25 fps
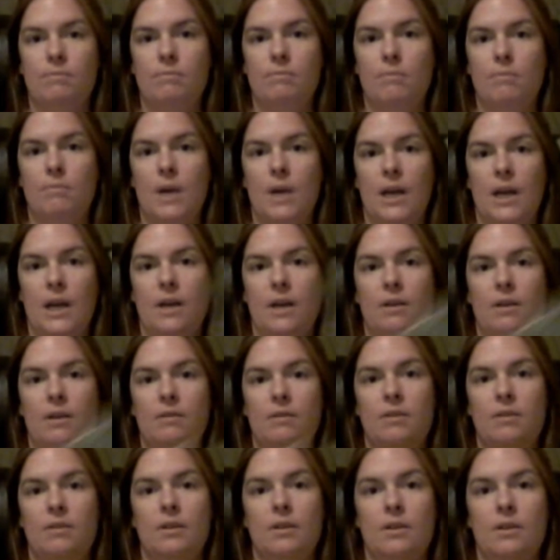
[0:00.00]
Money
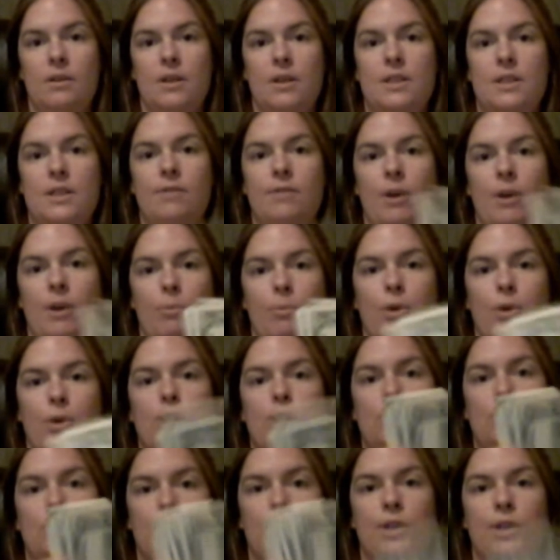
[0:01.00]
is a
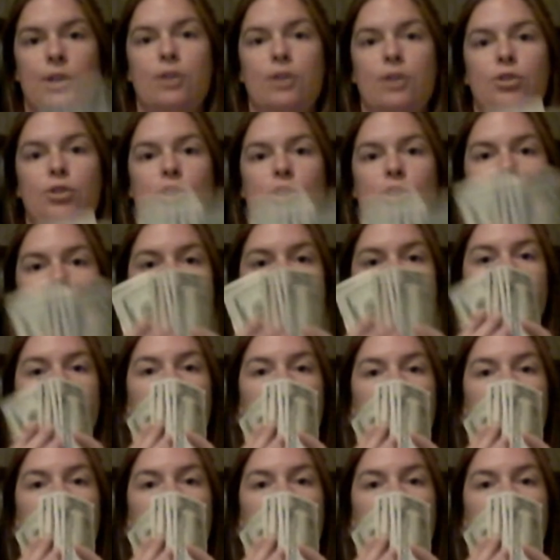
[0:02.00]
vibrational energy.